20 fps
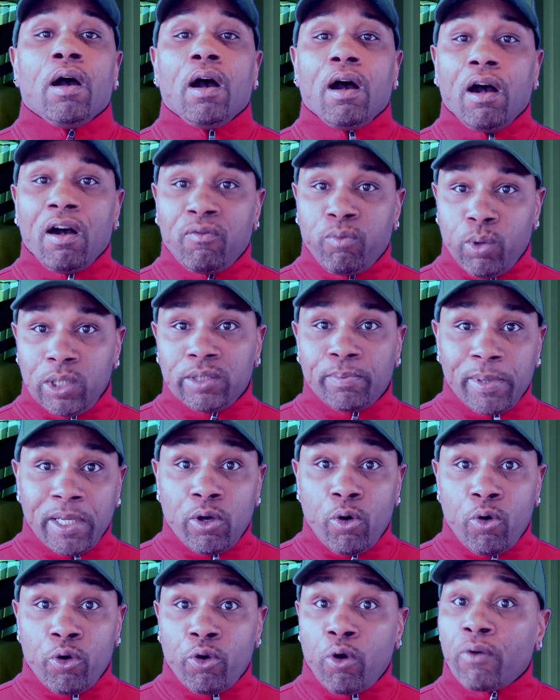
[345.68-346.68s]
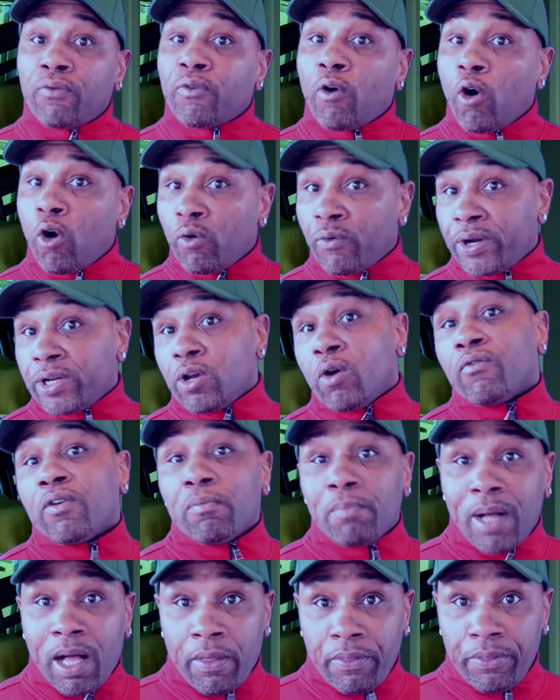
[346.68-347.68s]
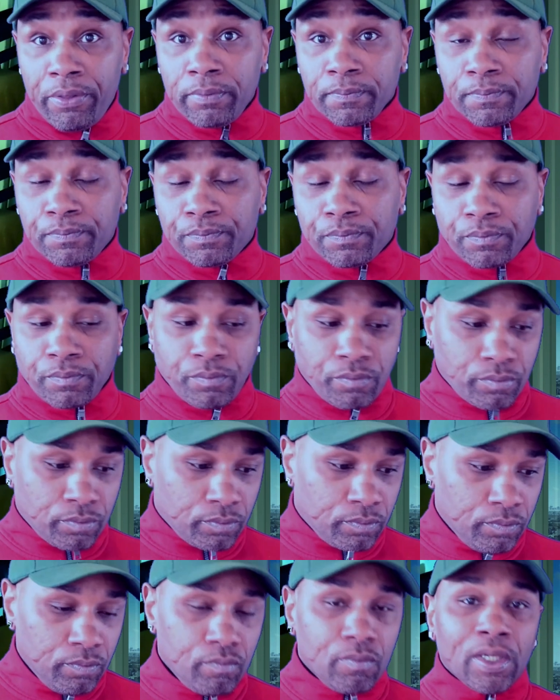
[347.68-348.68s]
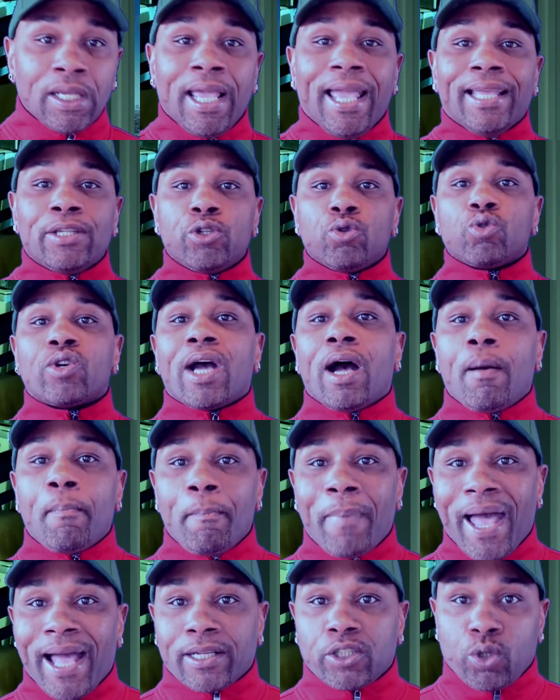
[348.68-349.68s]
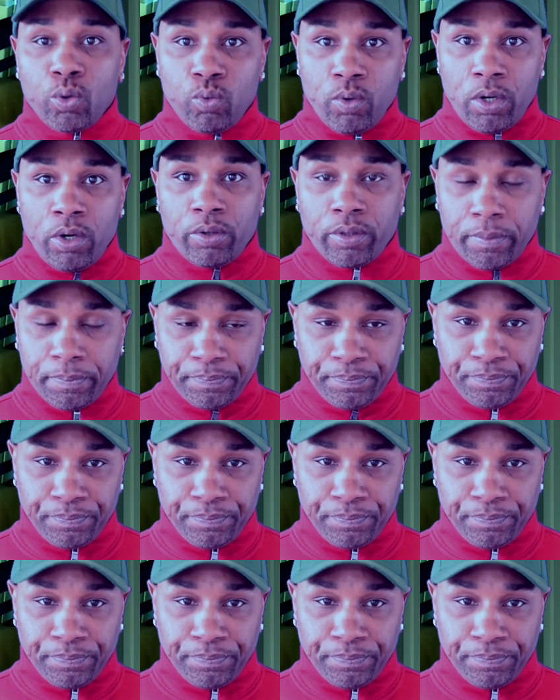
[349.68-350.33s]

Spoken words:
of what's been going on for already over a month, and you come back to work.